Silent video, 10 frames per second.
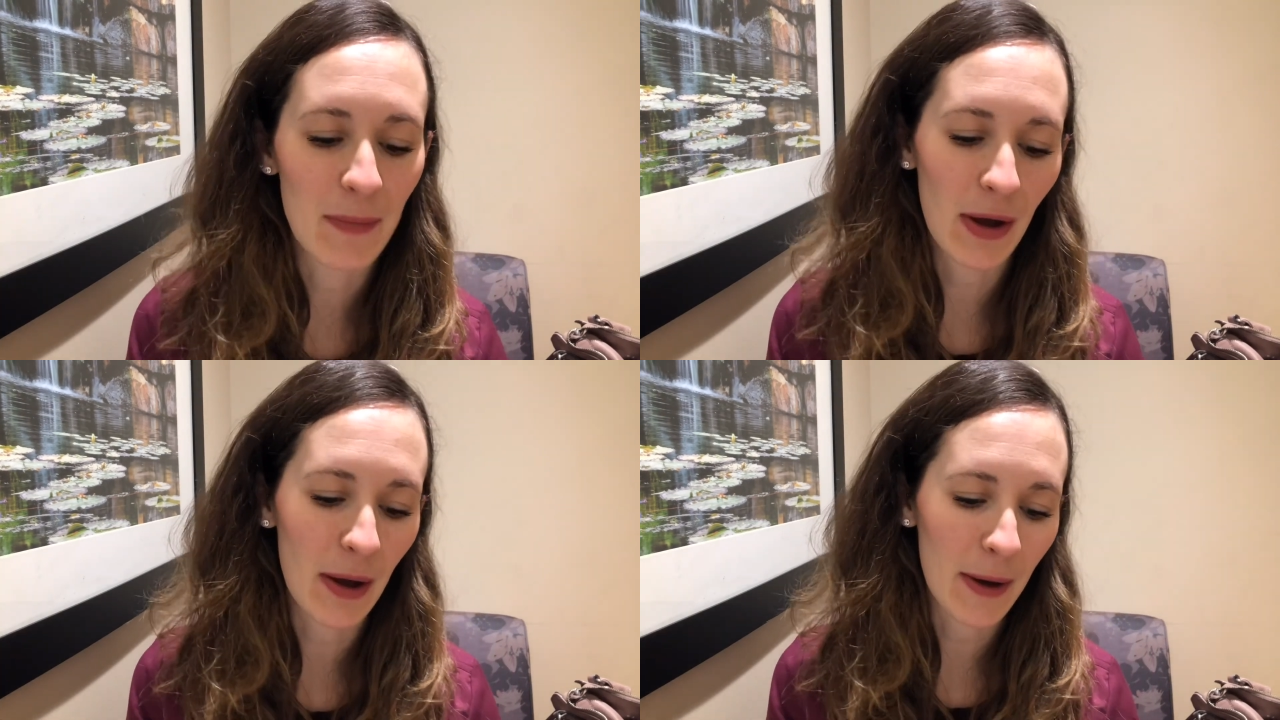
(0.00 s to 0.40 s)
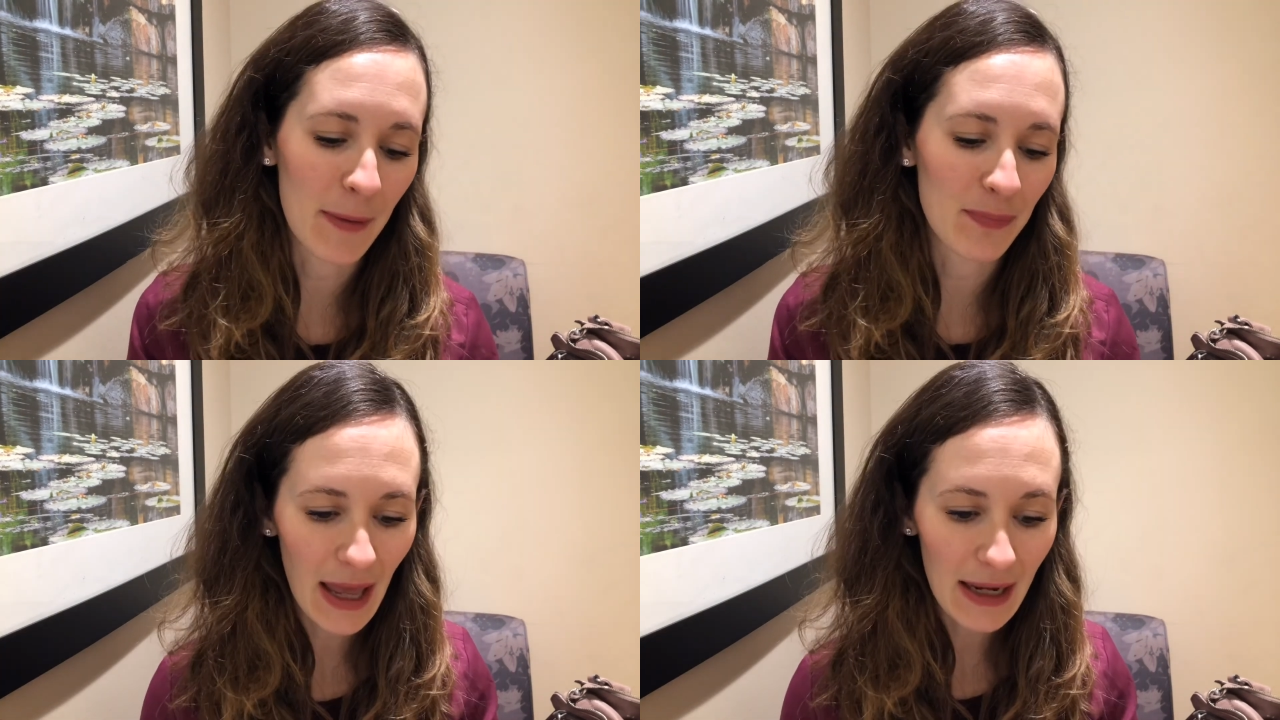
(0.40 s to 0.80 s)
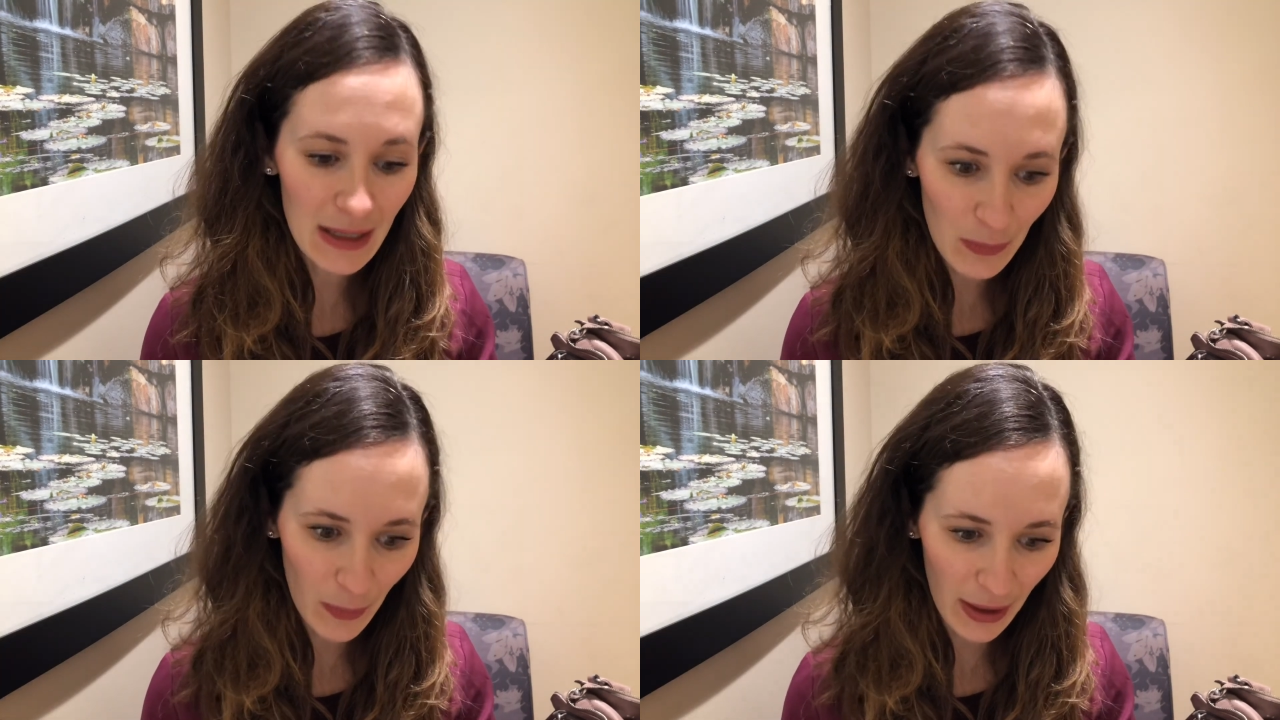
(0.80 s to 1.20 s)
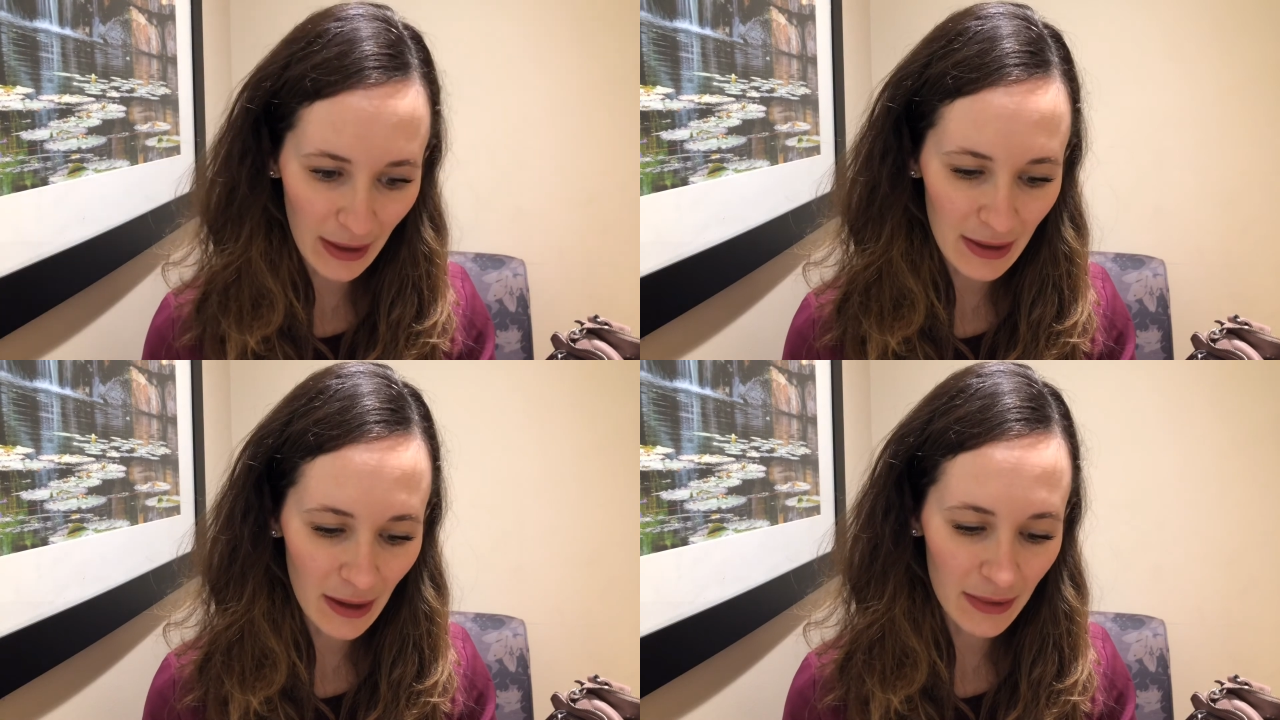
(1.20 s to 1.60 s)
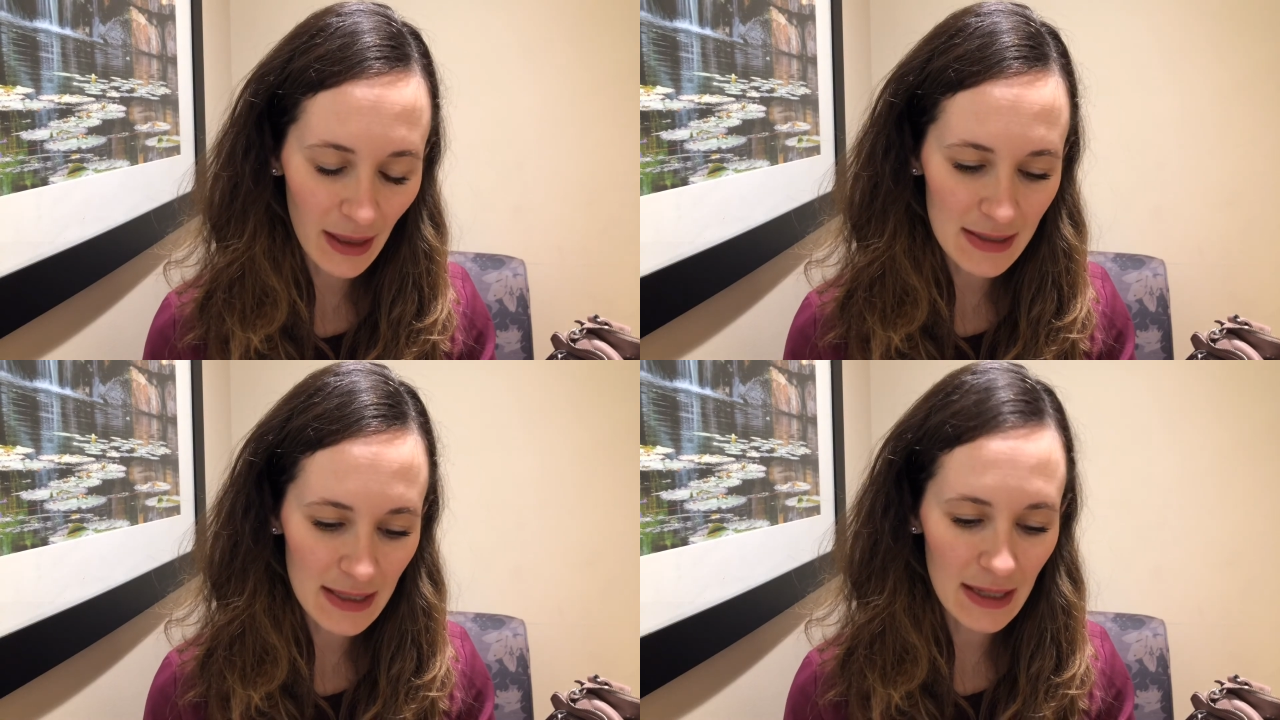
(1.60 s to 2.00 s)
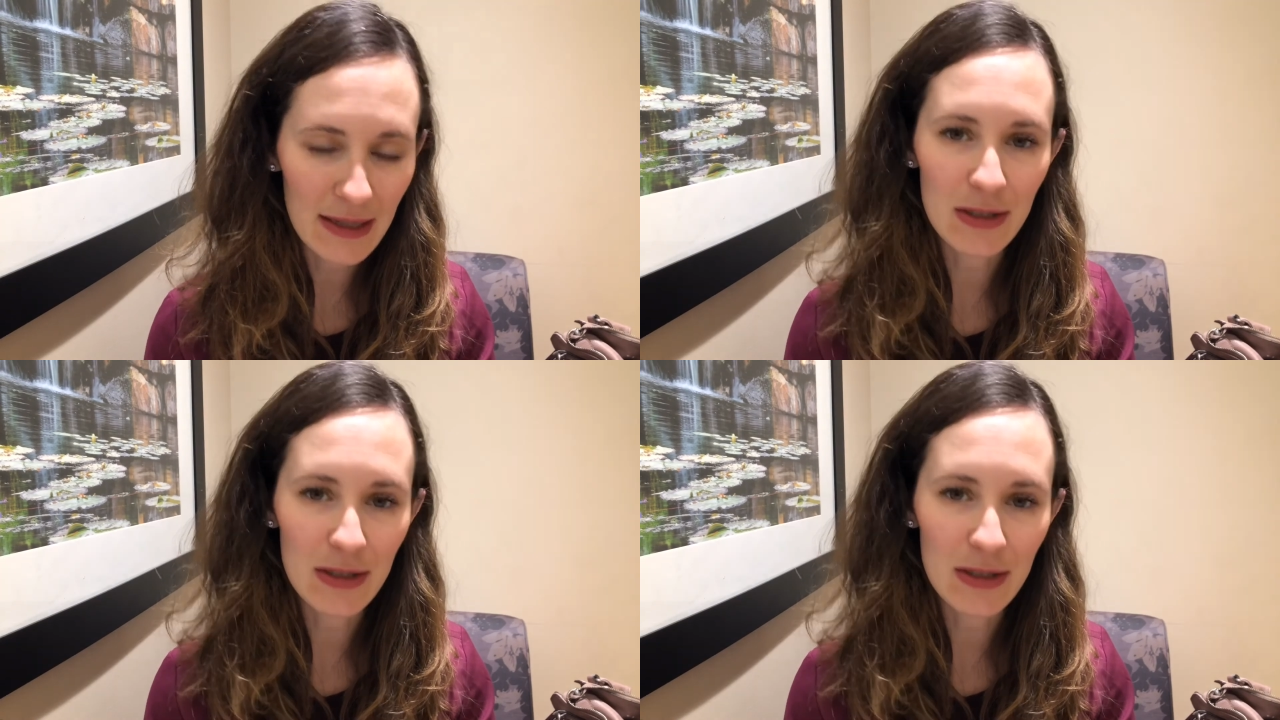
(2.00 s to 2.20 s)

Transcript: But anyway, that's it.